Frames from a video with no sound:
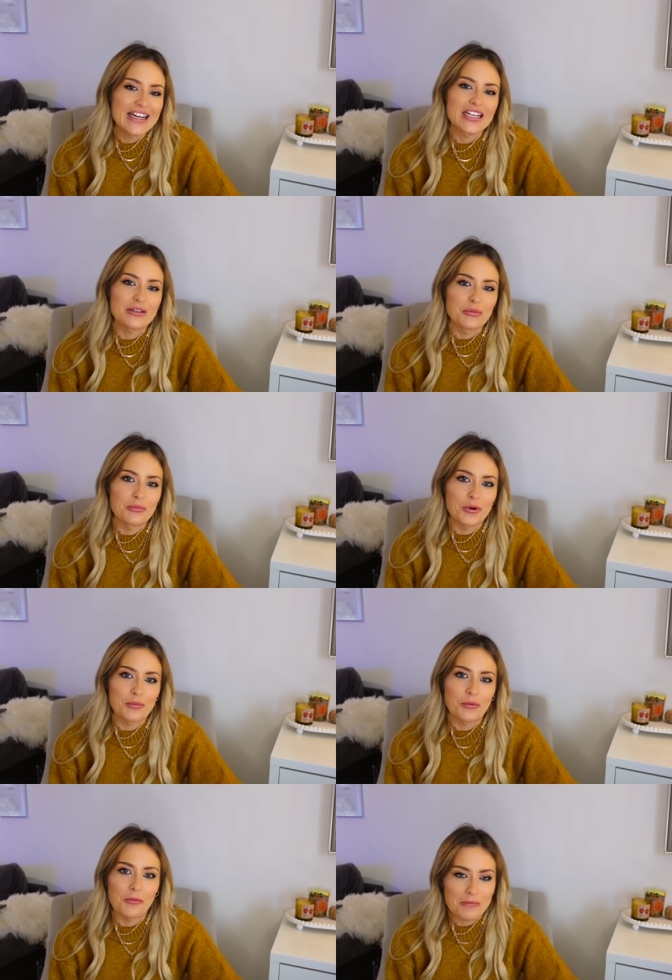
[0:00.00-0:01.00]
and I'm a
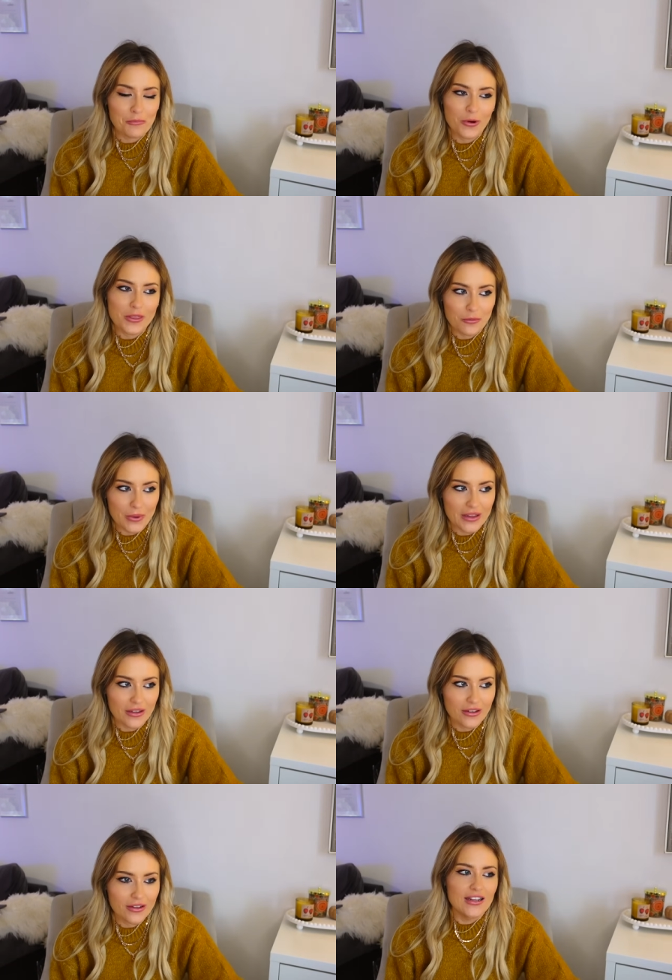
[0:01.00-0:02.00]
proper wimp with the
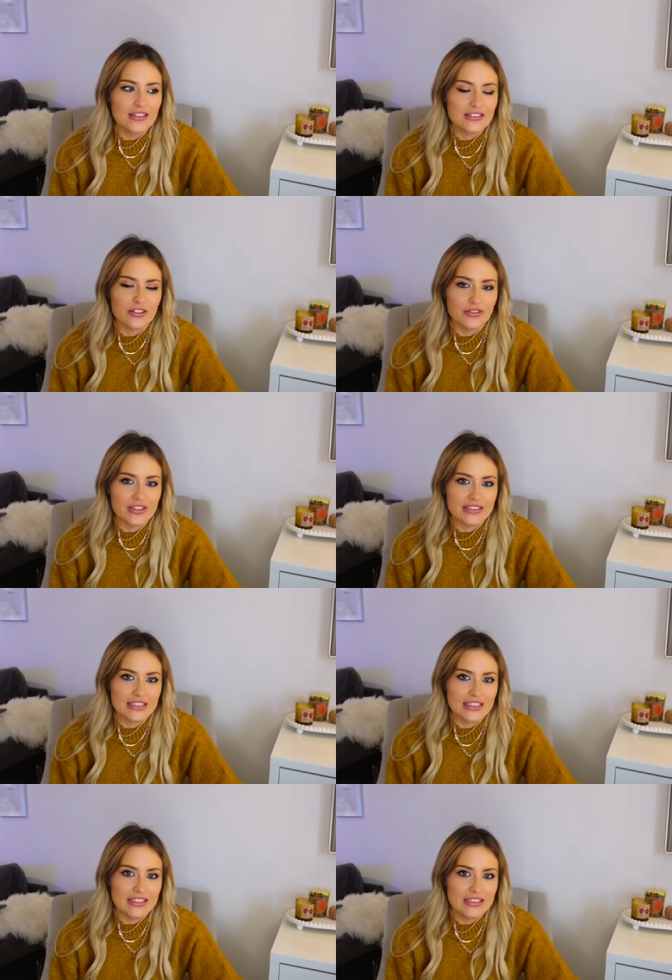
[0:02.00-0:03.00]
weather, it's
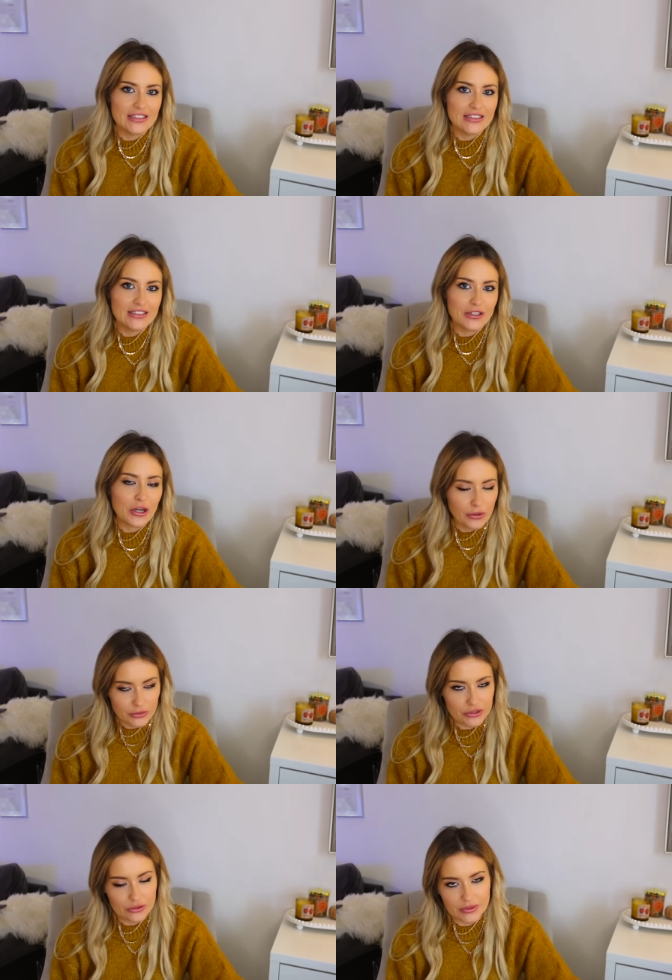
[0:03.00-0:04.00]
obviously your
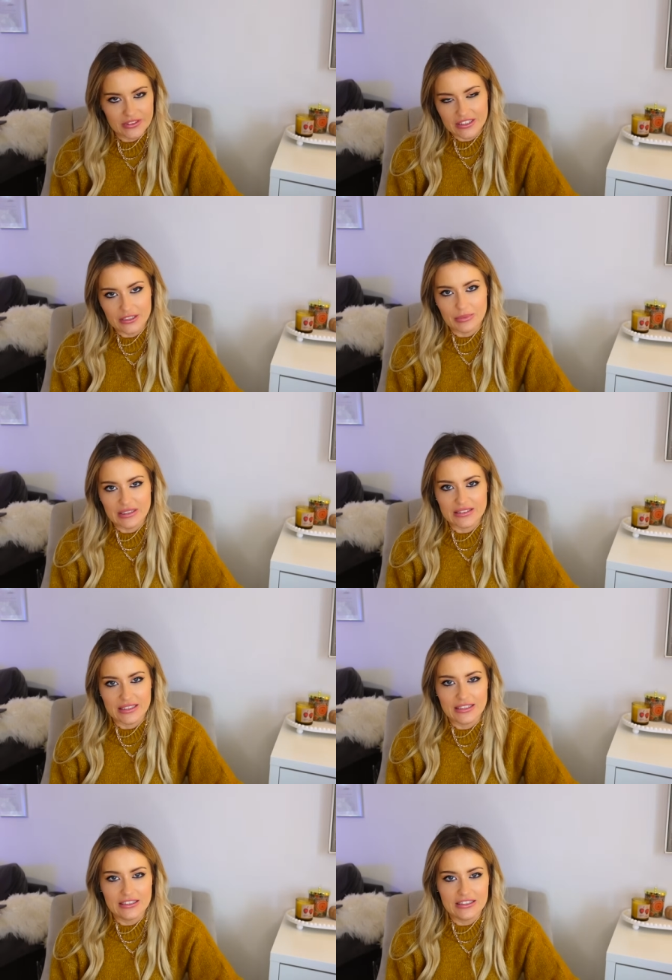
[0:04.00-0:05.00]
coat's always going to be
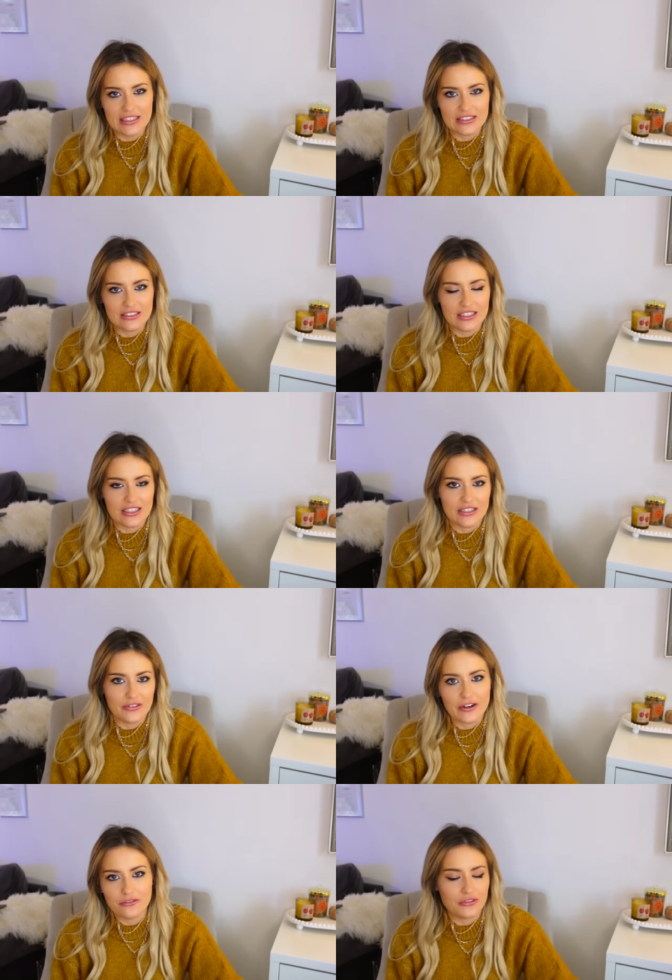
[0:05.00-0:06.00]
seen, and that's like
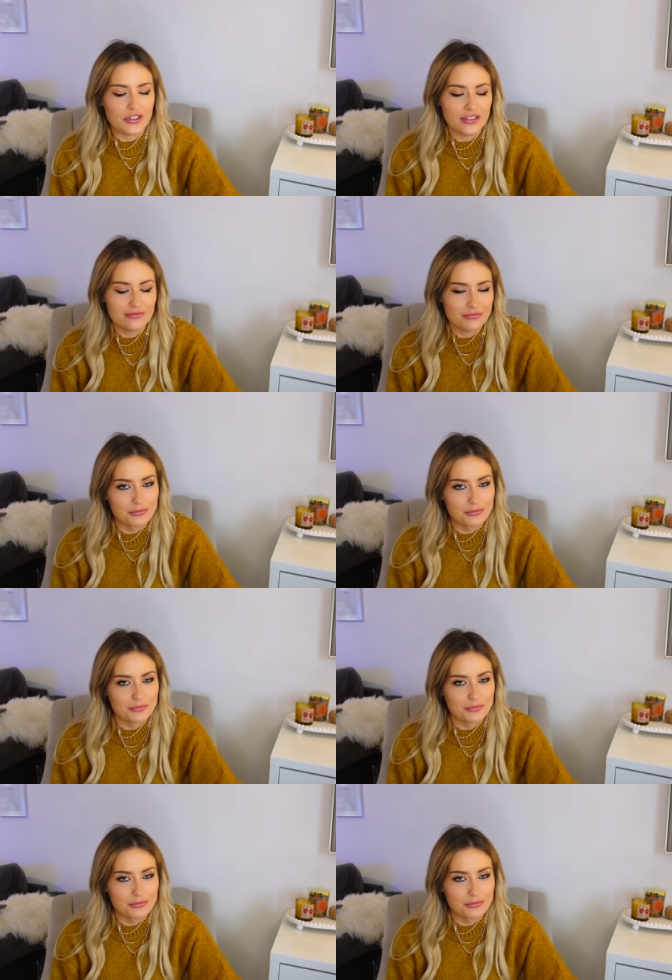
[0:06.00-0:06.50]
your outfit,